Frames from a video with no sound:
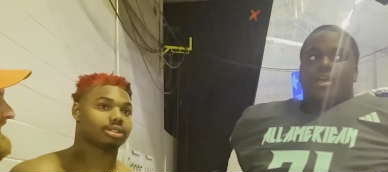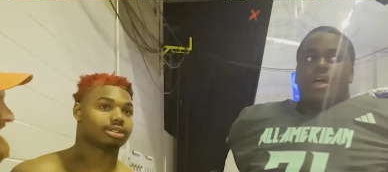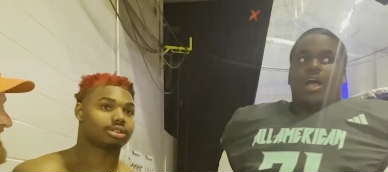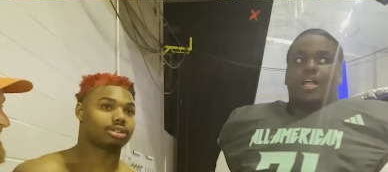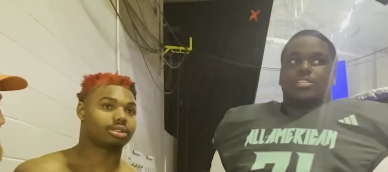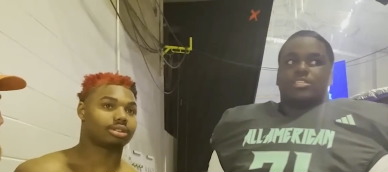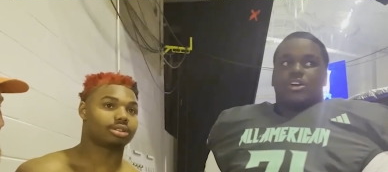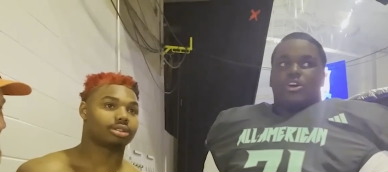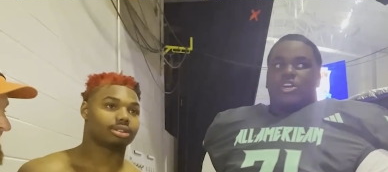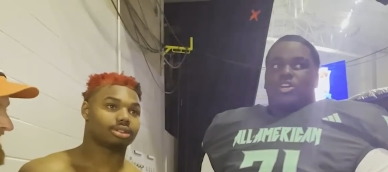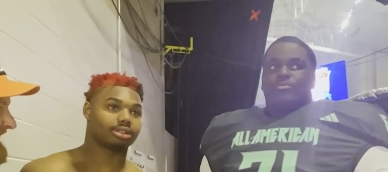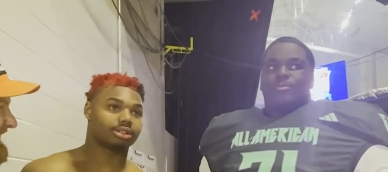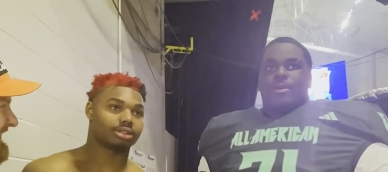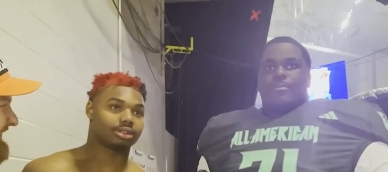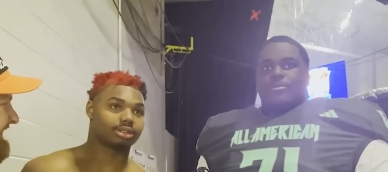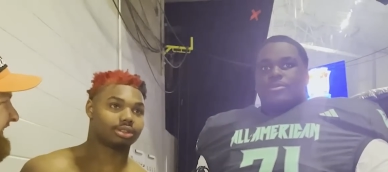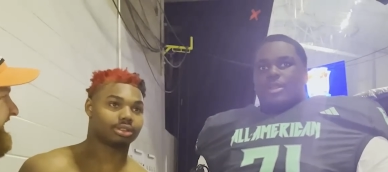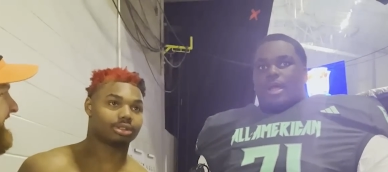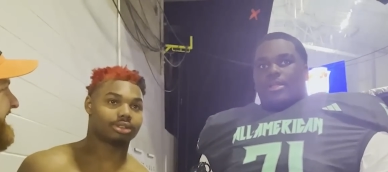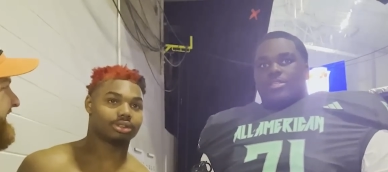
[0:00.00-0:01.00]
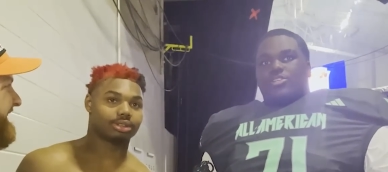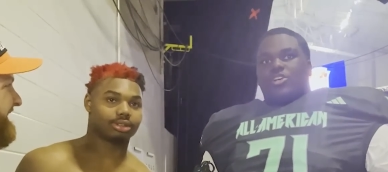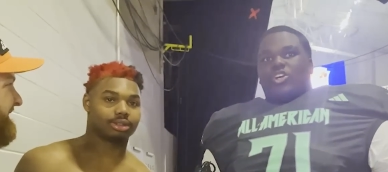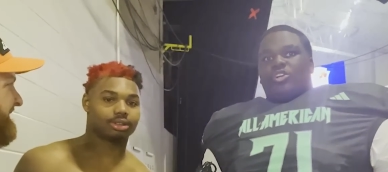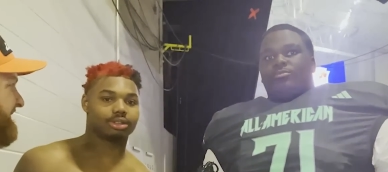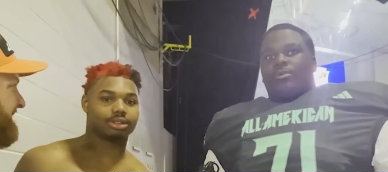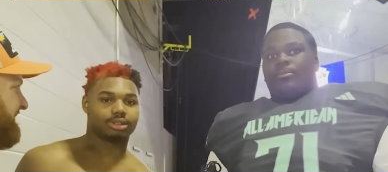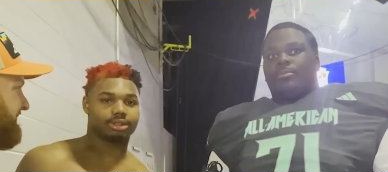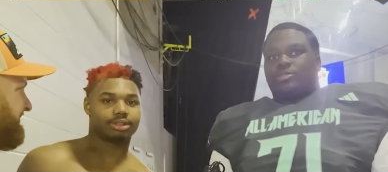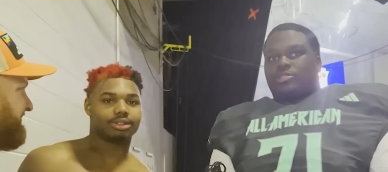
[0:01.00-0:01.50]
Speaker 1: I told him I'm, a, I told
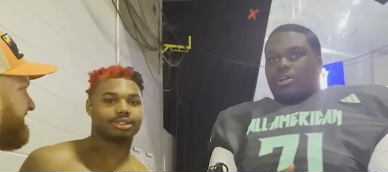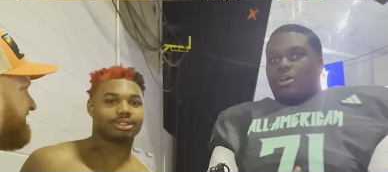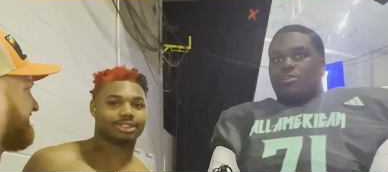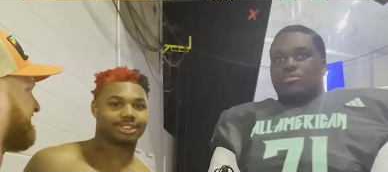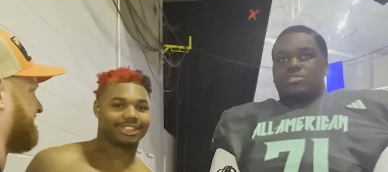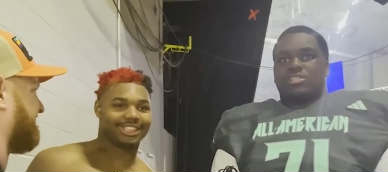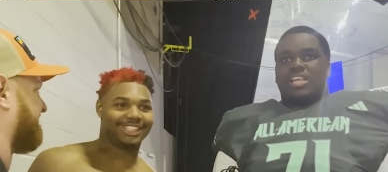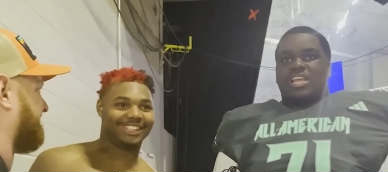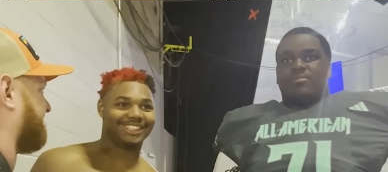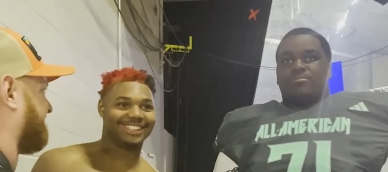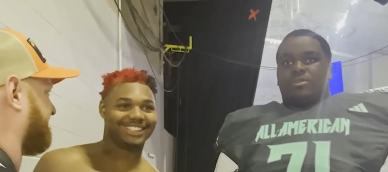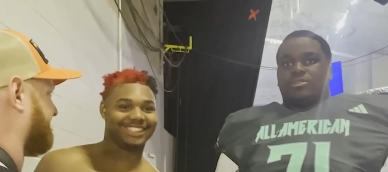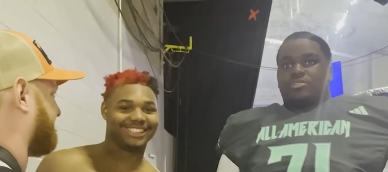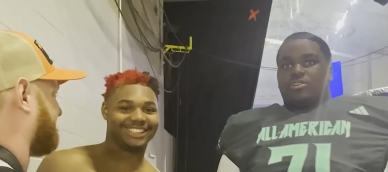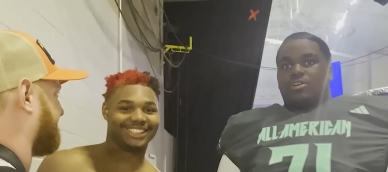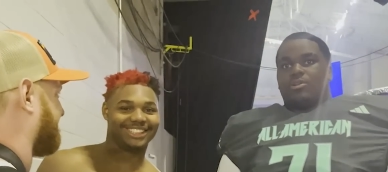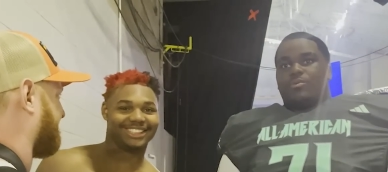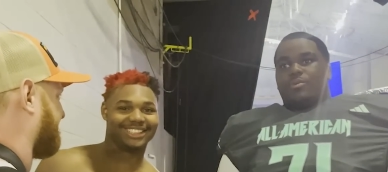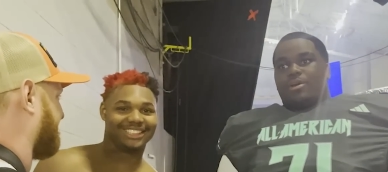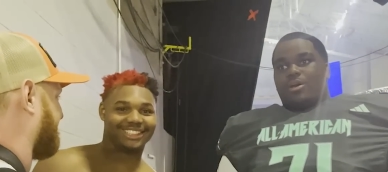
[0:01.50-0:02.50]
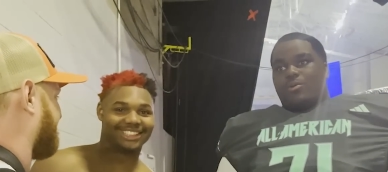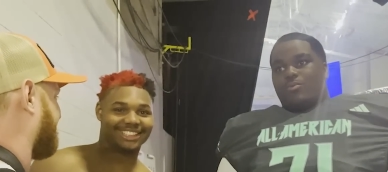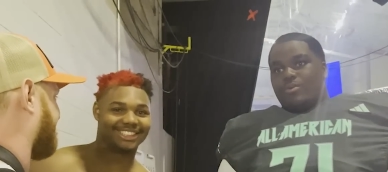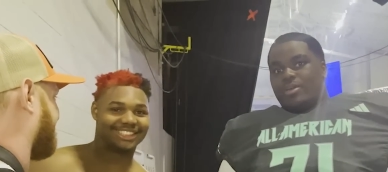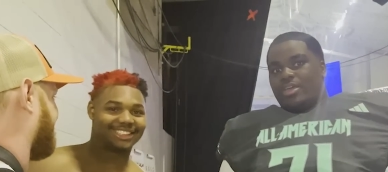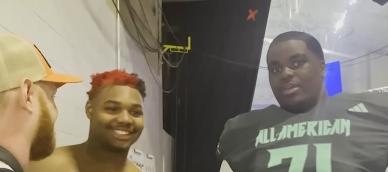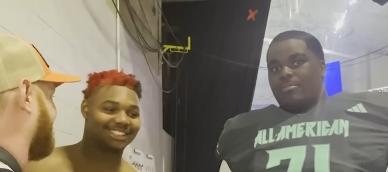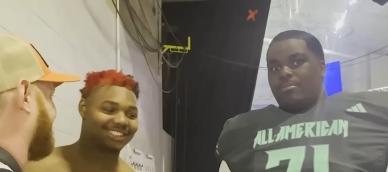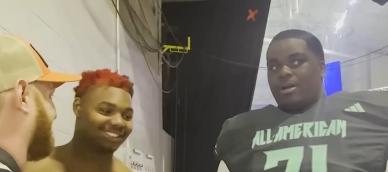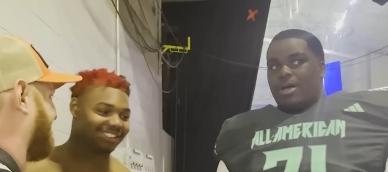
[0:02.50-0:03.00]
him I'm gonna choke slam I told him we gonna
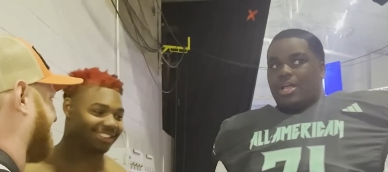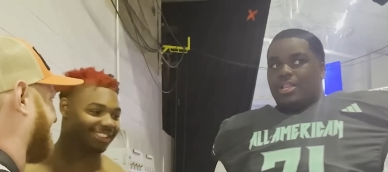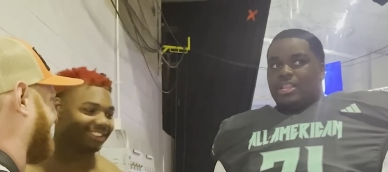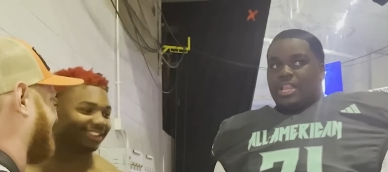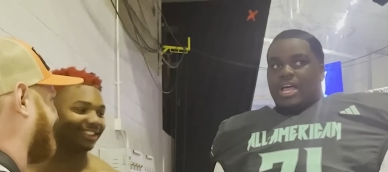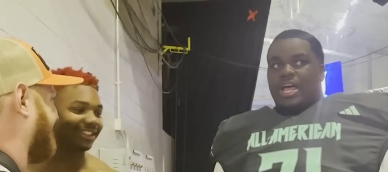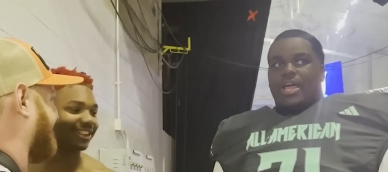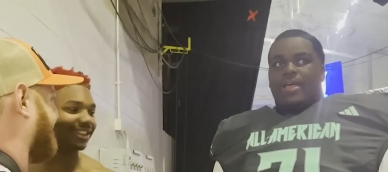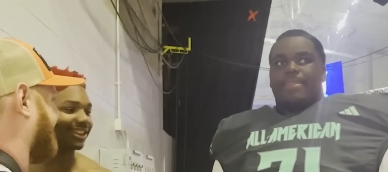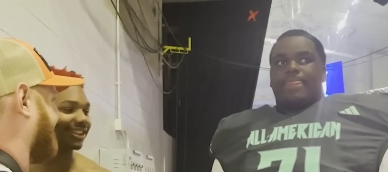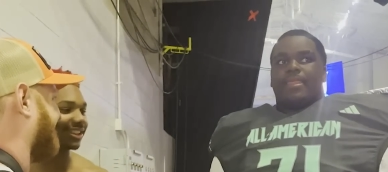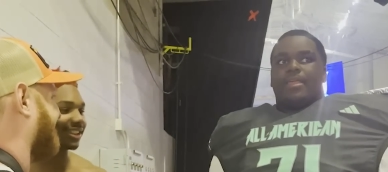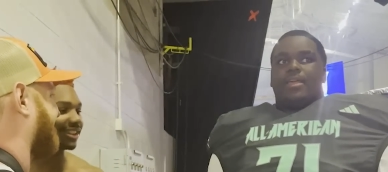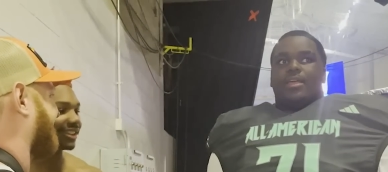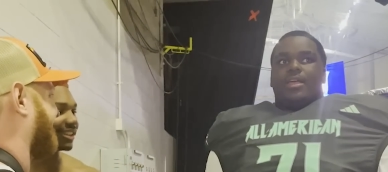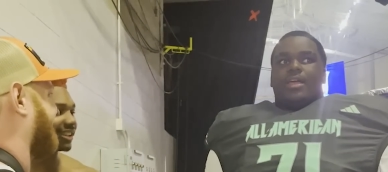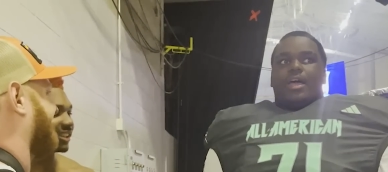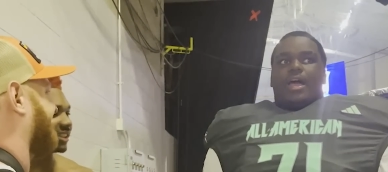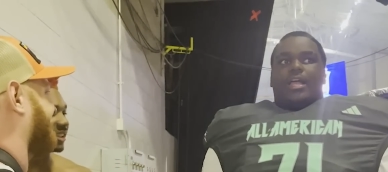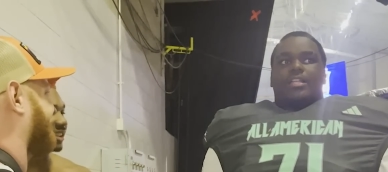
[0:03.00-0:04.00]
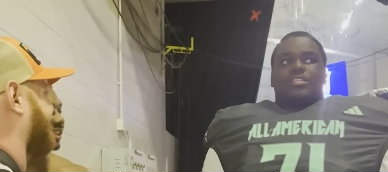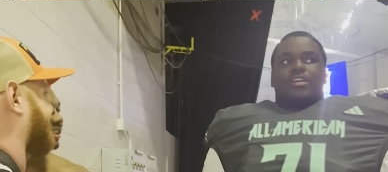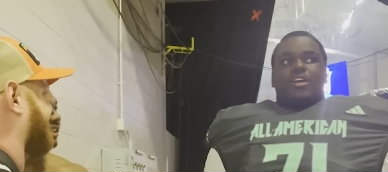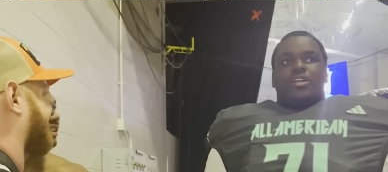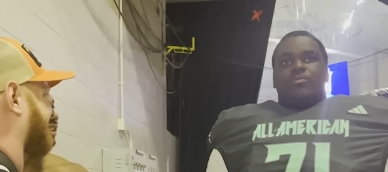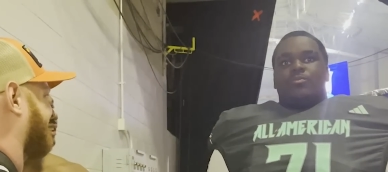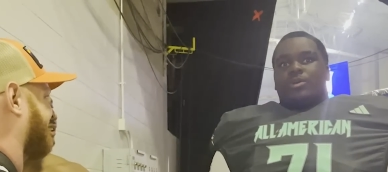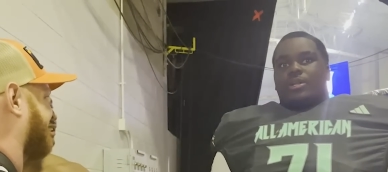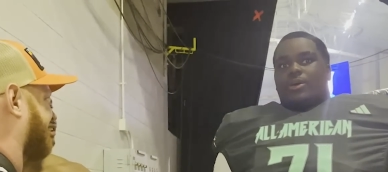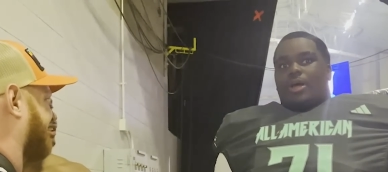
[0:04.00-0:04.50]
win by a lot. I told
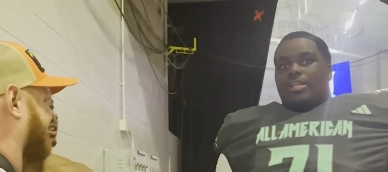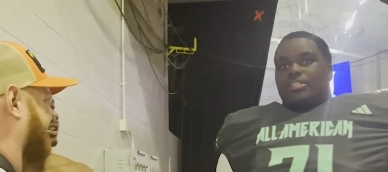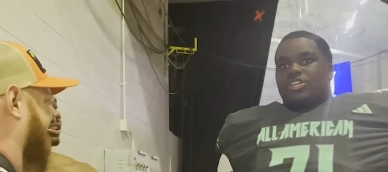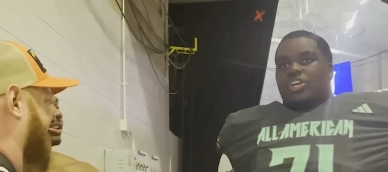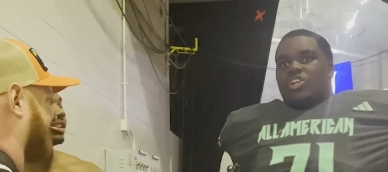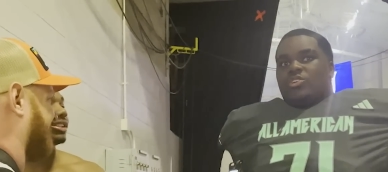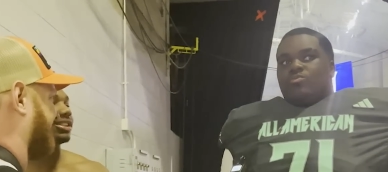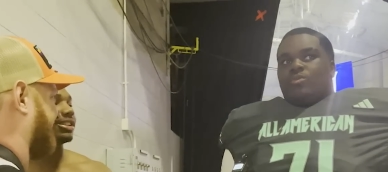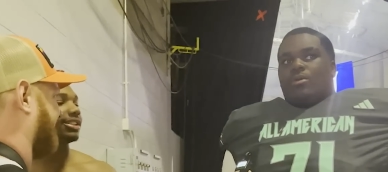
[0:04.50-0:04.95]
him, what, I told him